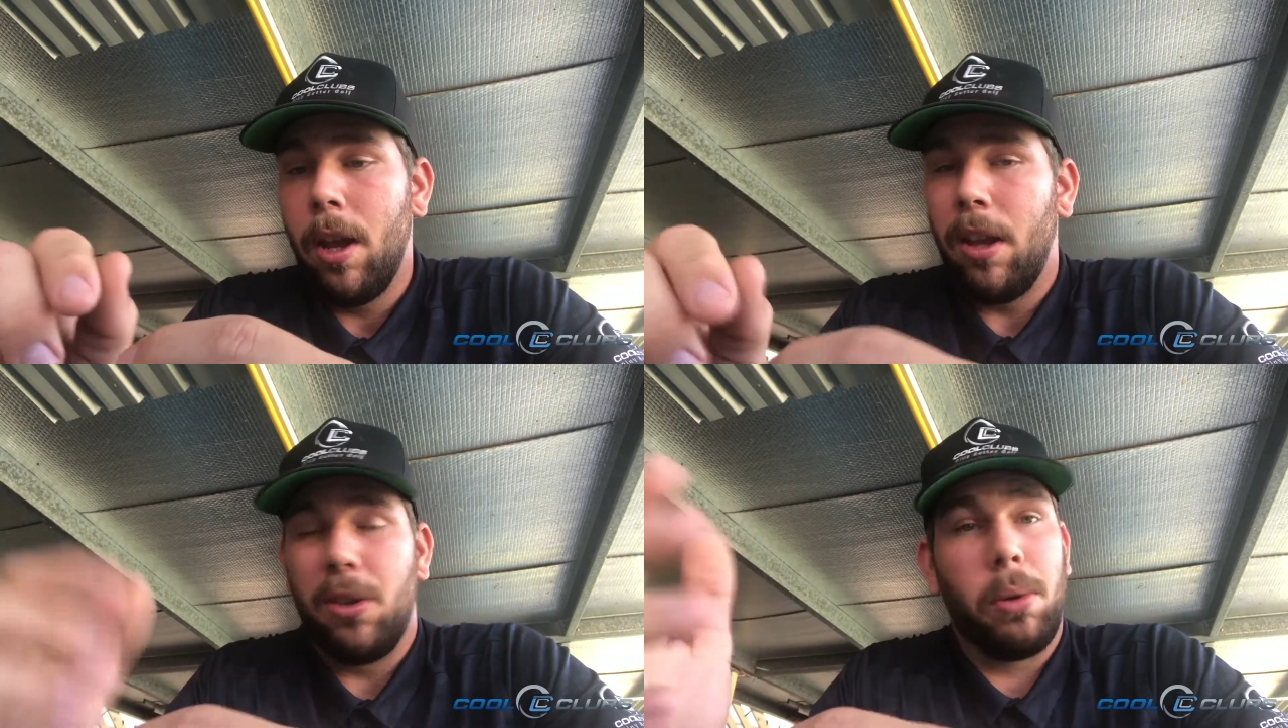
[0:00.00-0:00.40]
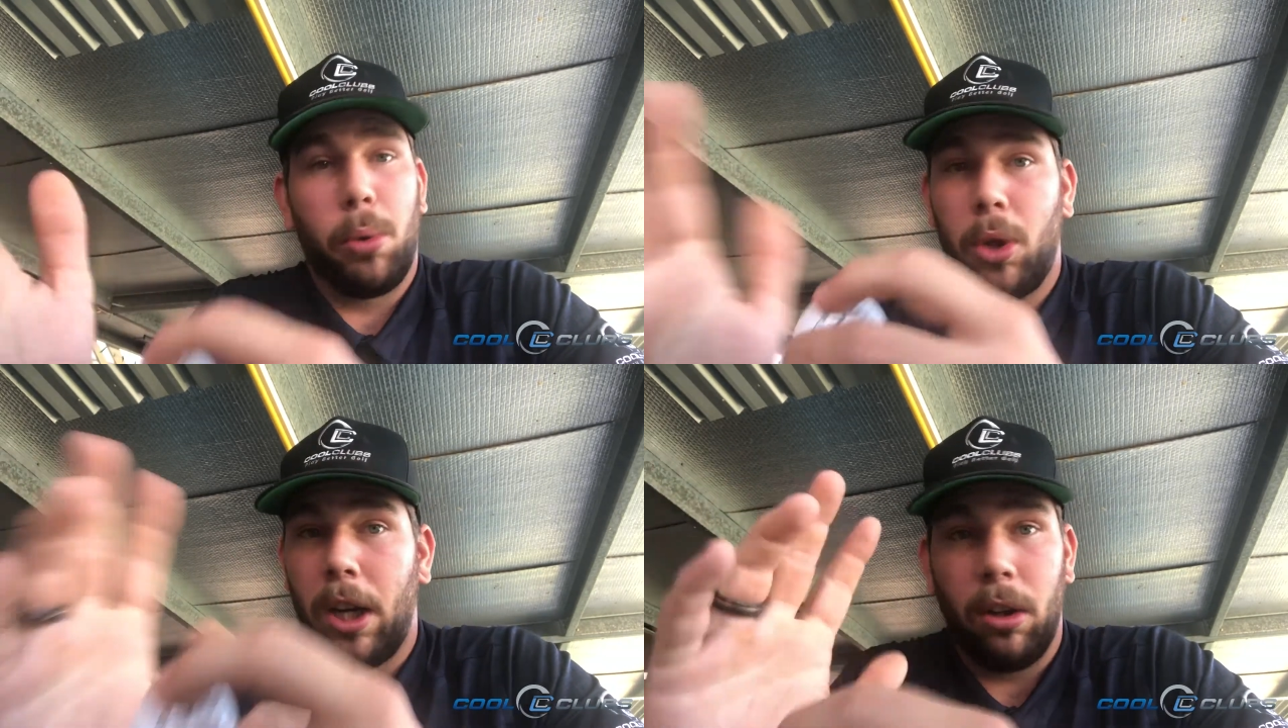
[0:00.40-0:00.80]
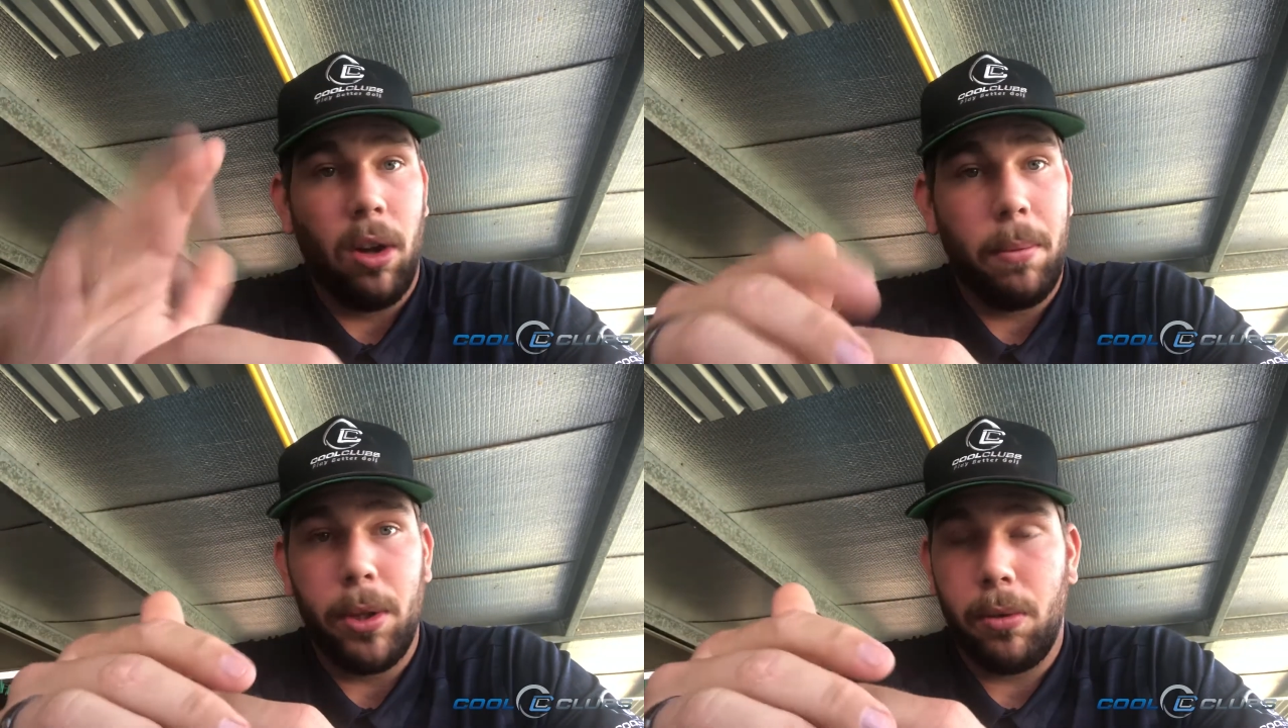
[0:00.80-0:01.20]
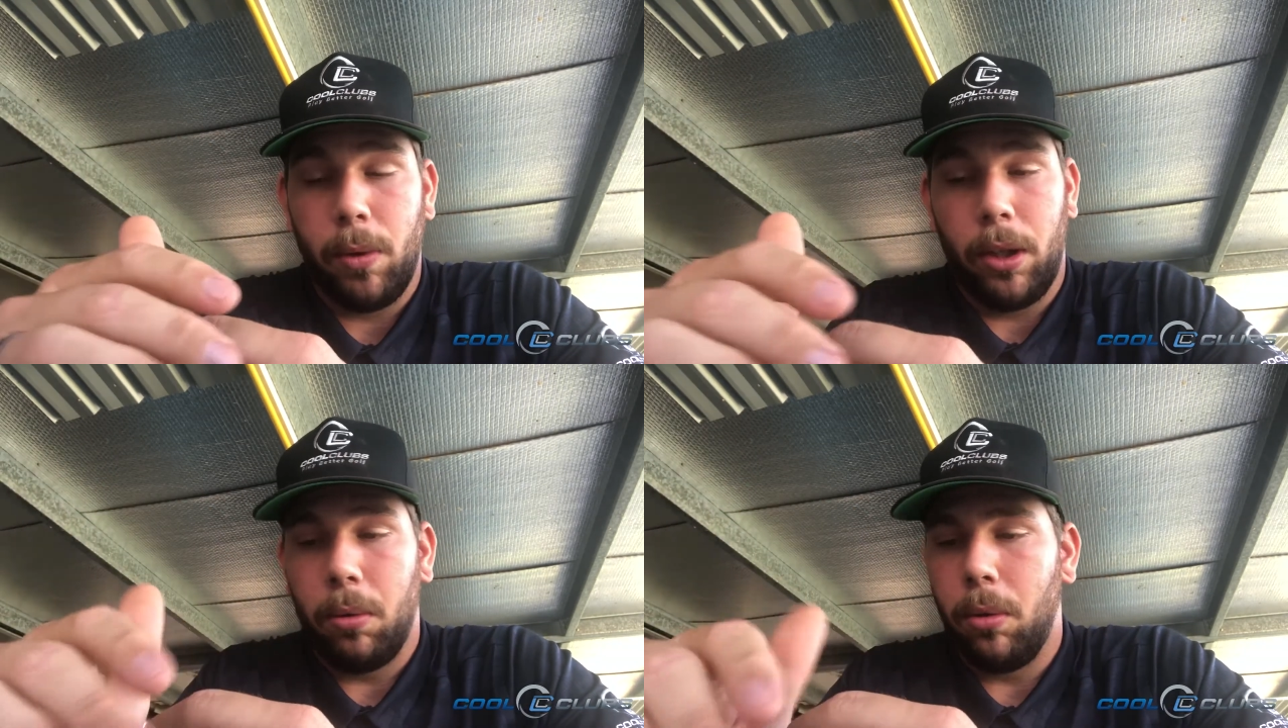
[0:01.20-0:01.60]
The triple track alignment's a
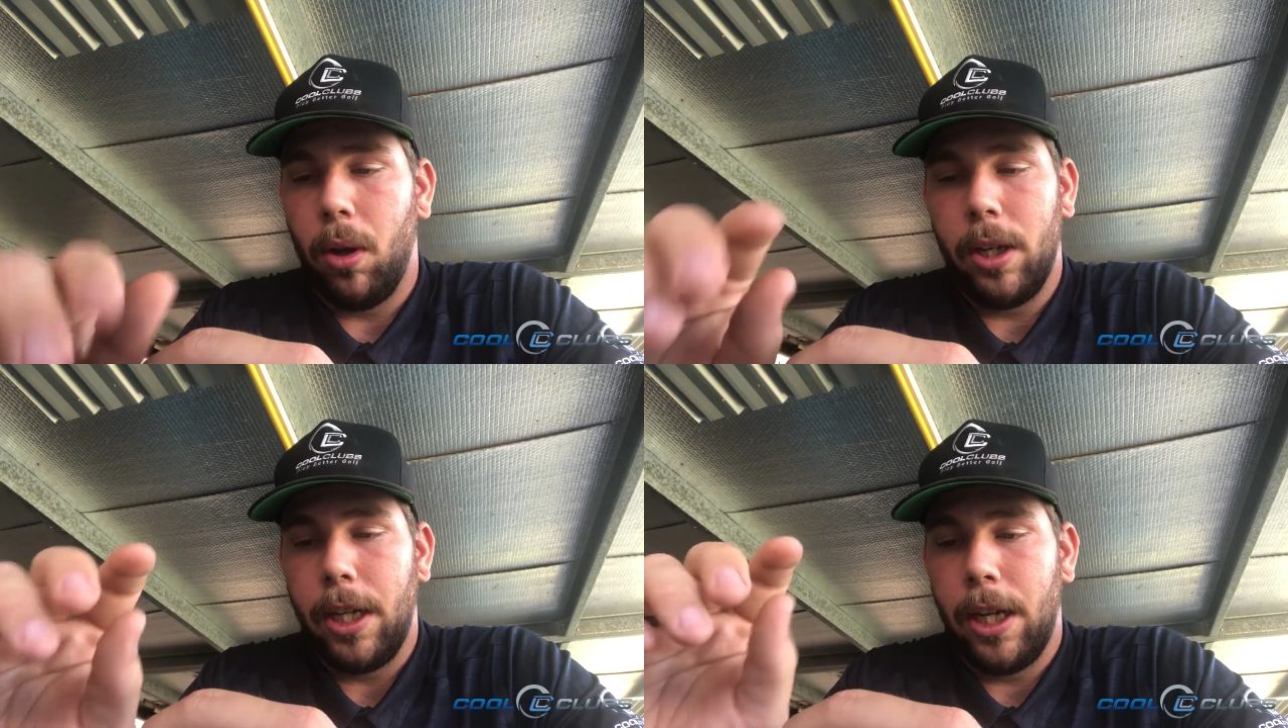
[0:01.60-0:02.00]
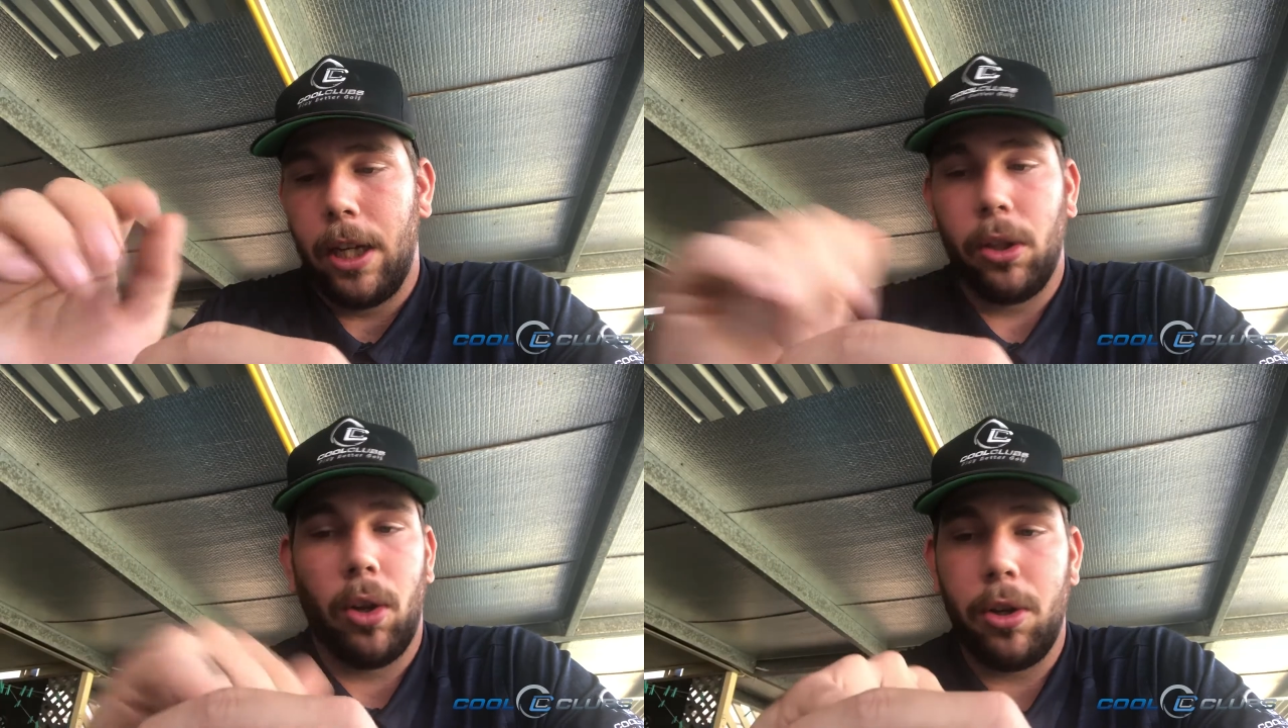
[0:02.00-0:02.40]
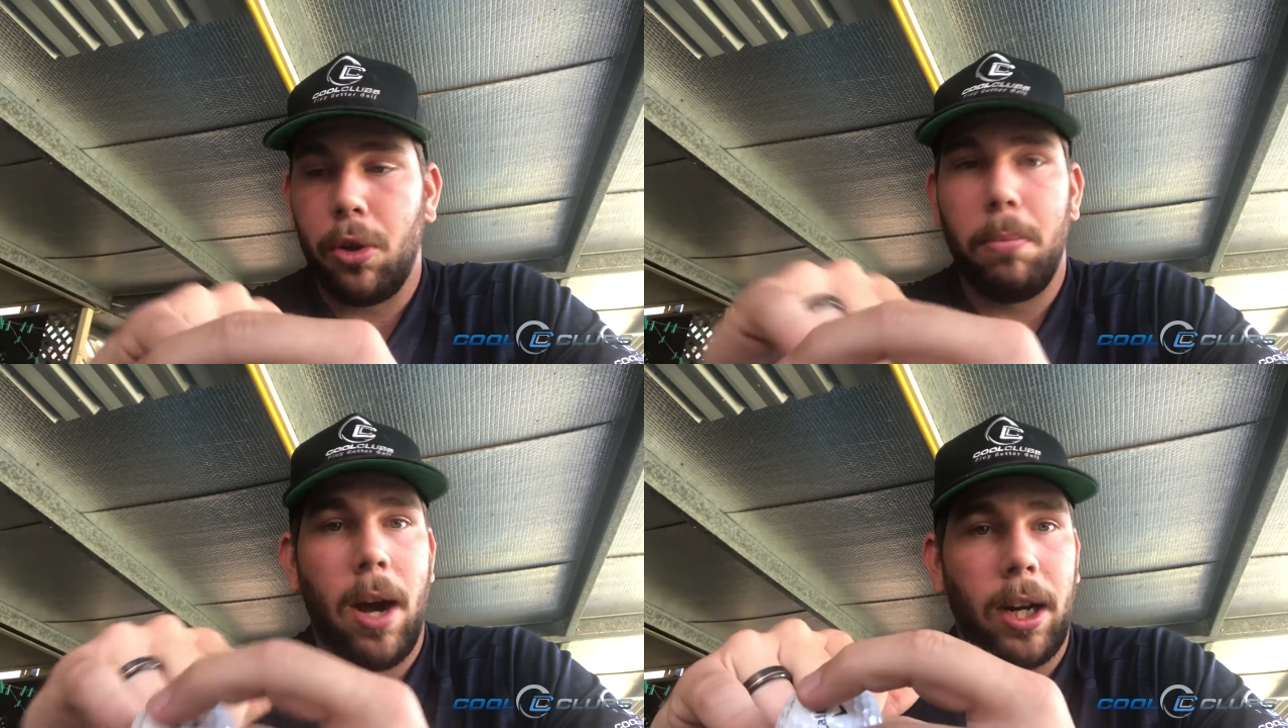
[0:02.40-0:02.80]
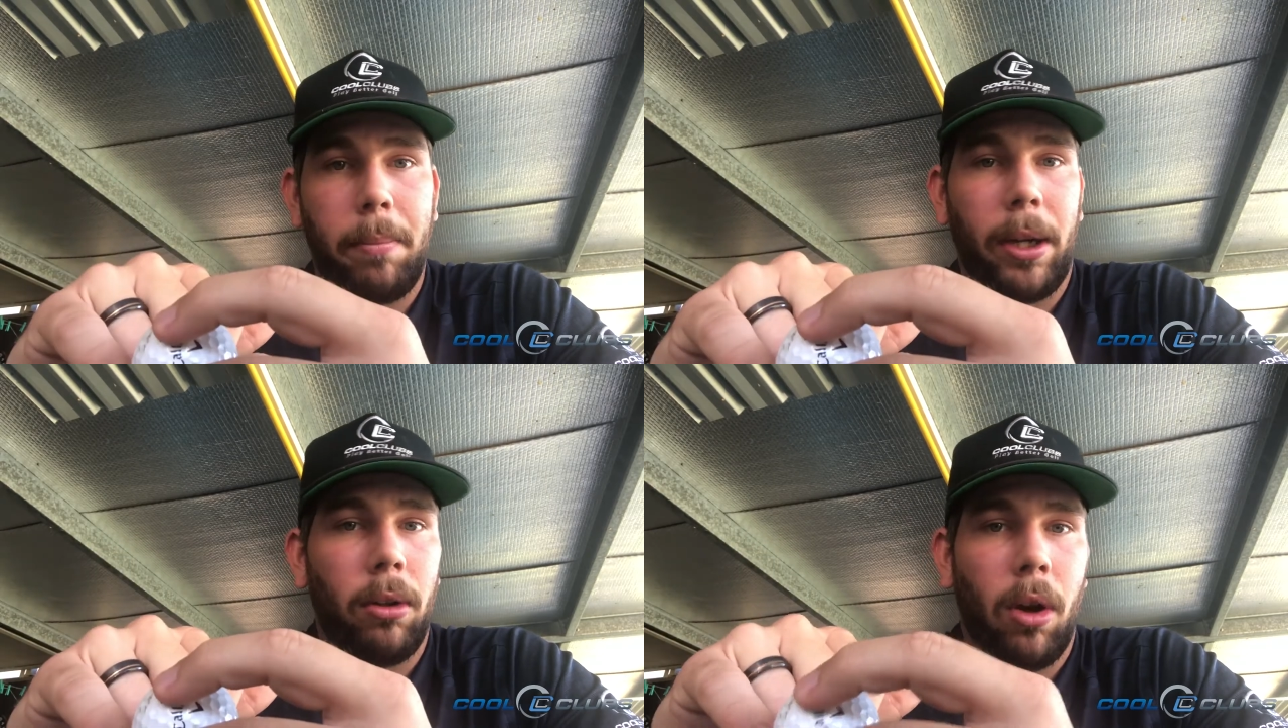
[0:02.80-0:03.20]
really cool idea because I do mark a
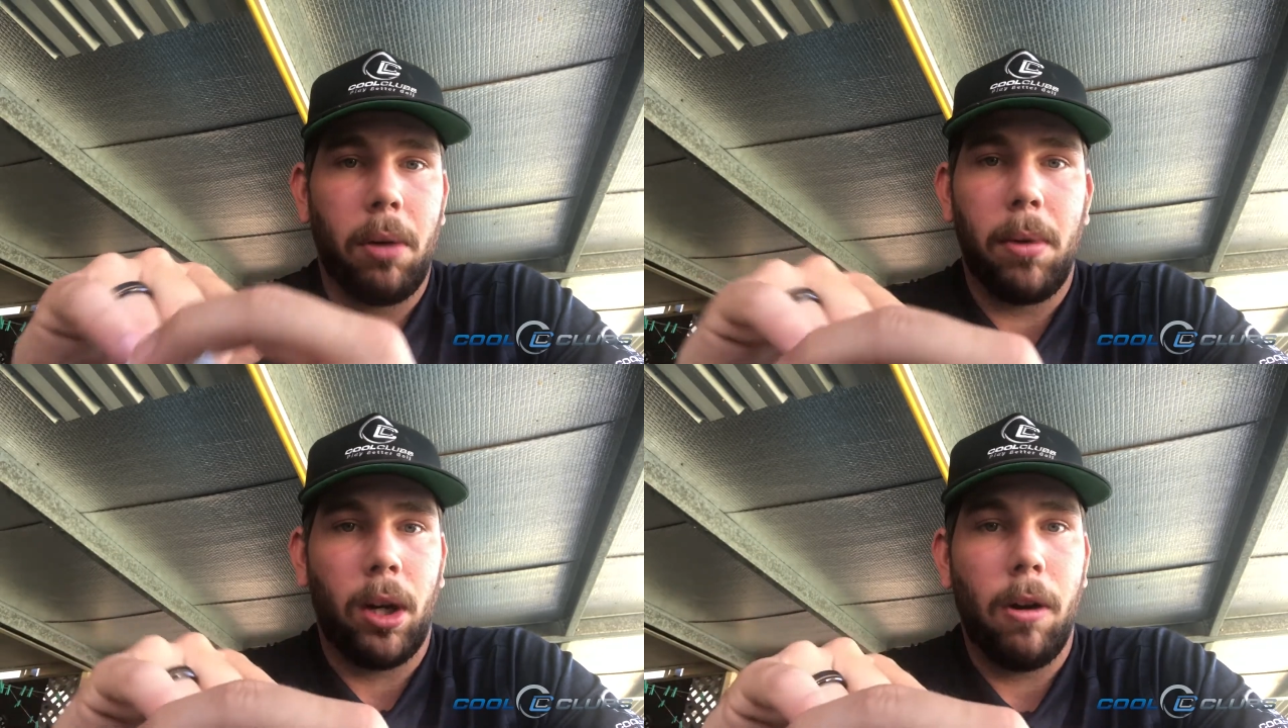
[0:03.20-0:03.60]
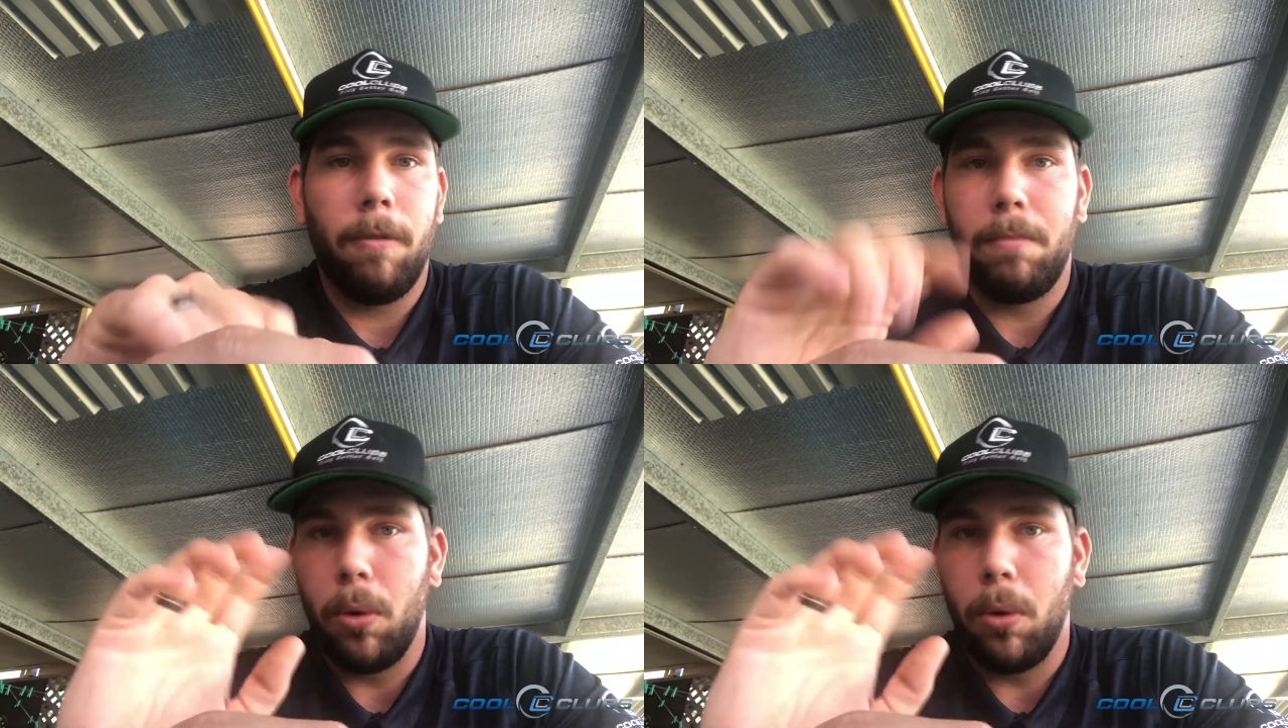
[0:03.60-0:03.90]
big line on my golf